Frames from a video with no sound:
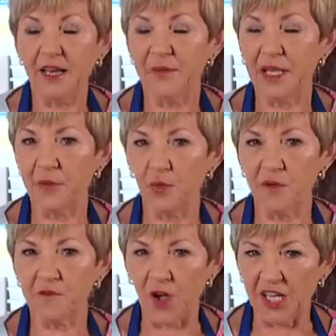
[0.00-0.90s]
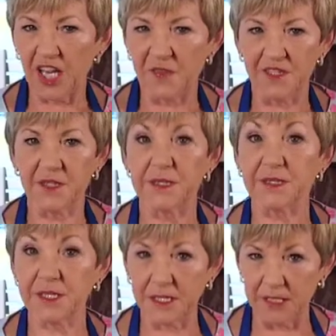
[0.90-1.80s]
people would fight over the
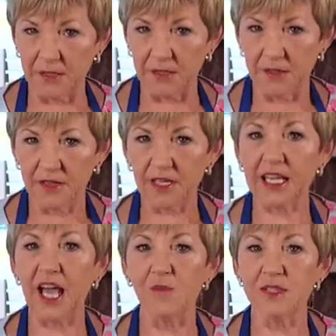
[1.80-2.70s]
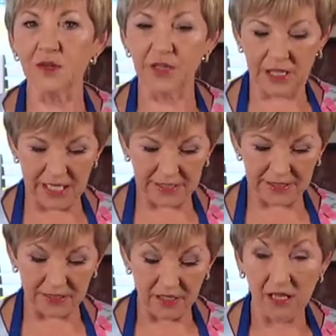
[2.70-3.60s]
skin that comes on the
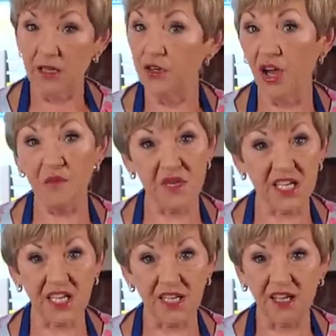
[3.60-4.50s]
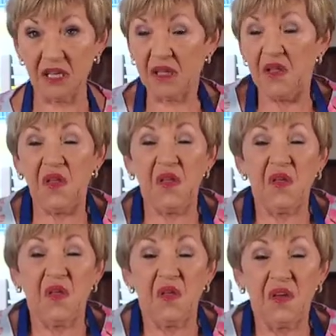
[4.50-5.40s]
custard. Not me.
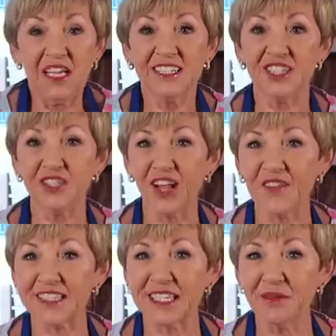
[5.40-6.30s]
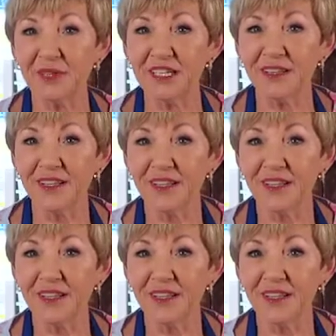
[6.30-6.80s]
Did you like the skin, Bill?